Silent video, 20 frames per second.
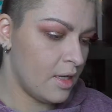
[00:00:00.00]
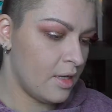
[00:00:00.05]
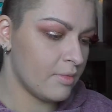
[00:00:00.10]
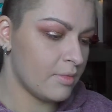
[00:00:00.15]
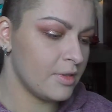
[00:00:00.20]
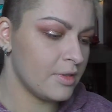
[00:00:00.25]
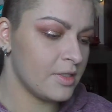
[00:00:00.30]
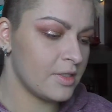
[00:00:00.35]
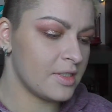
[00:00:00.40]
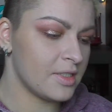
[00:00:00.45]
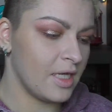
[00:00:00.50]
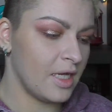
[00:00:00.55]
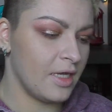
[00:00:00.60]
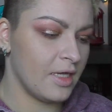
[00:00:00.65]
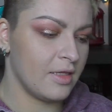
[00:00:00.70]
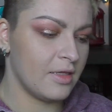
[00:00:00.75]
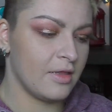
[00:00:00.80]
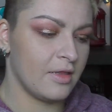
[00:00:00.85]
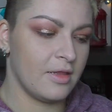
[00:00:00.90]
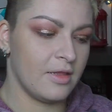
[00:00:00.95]
I'm gonna
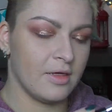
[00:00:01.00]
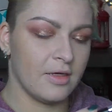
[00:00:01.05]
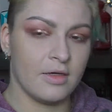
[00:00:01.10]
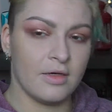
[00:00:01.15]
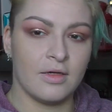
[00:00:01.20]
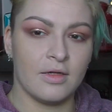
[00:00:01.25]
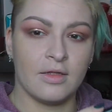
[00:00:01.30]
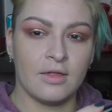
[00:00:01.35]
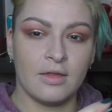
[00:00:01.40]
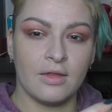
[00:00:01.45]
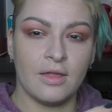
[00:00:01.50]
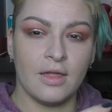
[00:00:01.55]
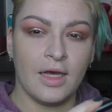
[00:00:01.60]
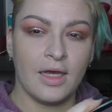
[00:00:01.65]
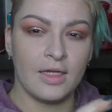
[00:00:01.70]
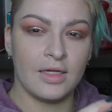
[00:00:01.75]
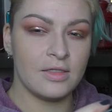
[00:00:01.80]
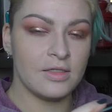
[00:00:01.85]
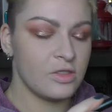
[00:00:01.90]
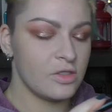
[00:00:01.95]
take the
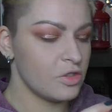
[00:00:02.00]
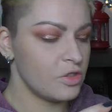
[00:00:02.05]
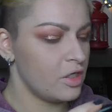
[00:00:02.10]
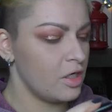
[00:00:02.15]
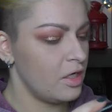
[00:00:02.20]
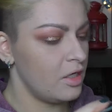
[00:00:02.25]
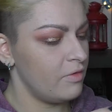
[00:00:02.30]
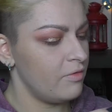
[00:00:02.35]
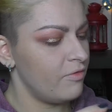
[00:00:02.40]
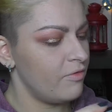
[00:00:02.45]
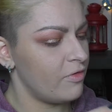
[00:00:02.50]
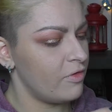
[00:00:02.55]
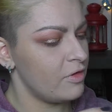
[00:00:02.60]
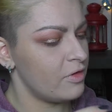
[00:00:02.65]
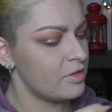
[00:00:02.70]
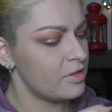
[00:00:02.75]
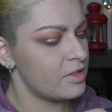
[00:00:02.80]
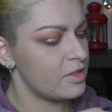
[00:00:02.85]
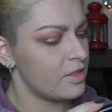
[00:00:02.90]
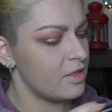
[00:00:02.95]
lightest shade
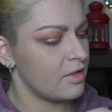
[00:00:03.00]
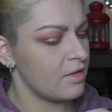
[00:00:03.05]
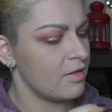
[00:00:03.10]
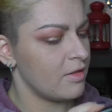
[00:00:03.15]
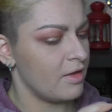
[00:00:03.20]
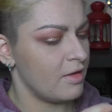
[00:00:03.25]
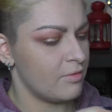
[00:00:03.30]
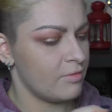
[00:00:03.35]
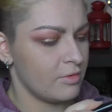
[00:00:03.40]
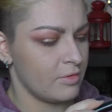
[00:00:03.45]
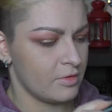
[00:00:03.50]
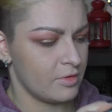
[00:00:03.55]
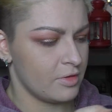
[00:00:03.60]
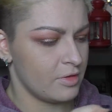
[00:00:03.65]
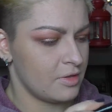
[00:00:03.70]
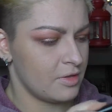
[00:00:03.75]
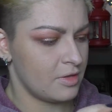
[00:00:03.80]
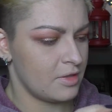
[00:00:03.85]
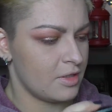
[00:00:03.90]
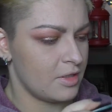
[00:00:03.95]
first, and then we'll
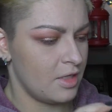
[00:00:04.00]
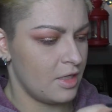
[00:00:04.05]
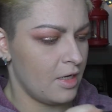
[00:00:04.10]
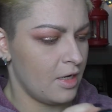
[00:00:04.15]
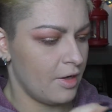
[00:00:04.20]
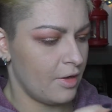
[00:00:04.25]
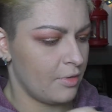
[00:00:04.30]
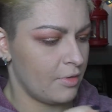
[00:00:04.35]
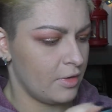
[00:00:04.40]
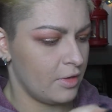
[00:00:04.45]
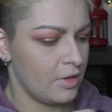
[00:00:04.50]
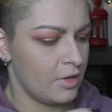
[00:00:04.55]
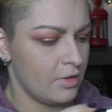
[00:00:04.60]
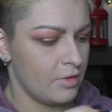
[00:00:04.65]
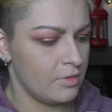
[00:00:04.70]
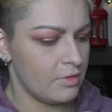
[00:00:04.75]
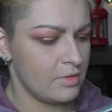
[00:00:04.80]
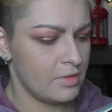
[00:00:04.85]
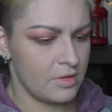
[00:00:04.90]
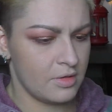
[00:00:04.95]
just see how it
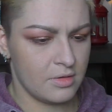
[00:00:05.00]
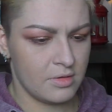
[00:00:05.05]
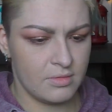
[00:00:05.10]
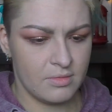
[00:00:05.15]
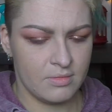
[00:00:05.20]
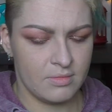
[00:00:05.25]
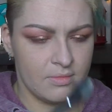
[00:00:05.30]
goes.